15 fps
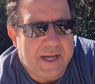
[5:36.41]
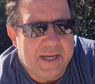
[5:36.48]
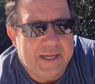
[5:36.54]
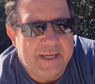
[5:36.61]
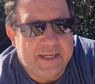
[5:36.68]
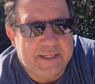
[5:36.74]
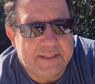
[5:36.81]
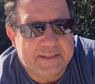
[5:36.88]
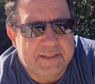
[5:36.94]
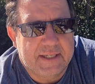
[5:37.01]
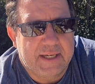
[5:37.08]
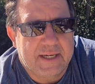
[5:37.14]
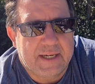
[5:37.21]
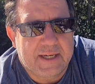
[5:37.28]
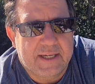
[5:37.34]
is
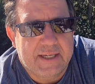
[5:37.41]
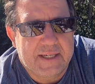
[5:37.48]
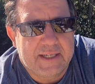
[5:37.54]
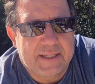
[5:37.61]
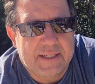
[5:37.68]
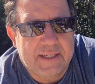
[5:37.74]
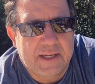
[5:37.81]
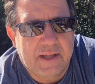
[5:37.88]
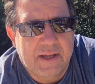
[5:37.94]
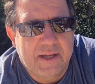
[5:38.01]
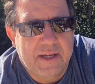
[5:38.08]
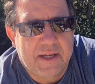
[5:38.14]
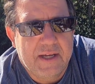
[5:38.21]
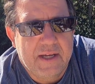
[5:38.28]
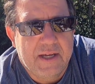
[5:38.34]
the
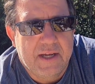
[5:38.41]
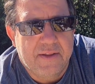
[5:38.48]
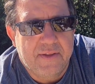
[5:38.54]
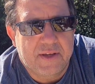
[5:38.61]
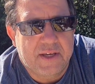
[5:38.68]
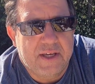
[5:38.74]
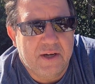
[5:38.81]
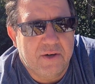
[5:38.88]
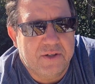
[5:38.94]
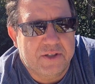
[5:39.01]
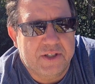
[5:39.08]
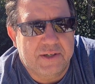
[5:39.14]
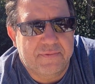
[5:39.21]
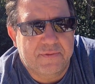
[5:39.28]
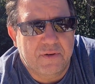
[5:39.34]
gear
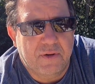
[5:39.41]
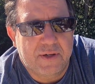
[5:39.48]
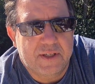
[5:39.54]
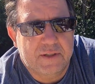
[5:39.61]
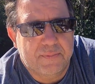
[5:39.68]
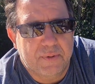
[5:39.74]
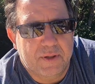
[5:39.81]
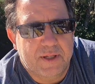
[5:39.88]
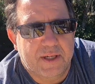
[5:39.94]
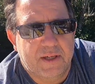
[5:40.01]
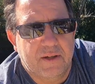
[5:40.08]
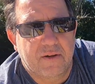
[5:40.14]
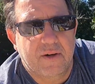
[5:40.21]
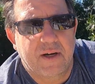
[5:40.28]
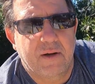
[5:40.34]
shift on this
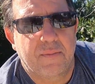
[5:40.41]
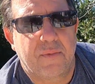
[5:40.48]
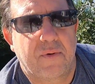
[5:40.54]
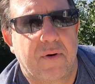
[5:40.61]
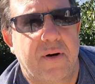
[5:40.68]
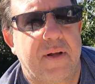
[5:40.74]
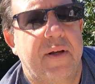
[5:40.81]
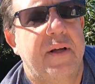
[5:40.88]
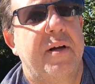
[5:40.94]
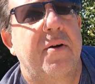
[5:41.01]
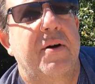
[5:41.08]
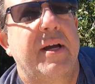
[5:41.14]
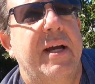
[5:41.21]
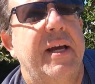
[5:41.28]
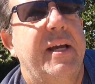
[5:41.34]
particular outboard,
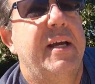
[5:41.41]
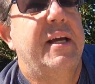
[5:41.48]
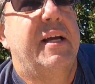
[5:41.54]
okay?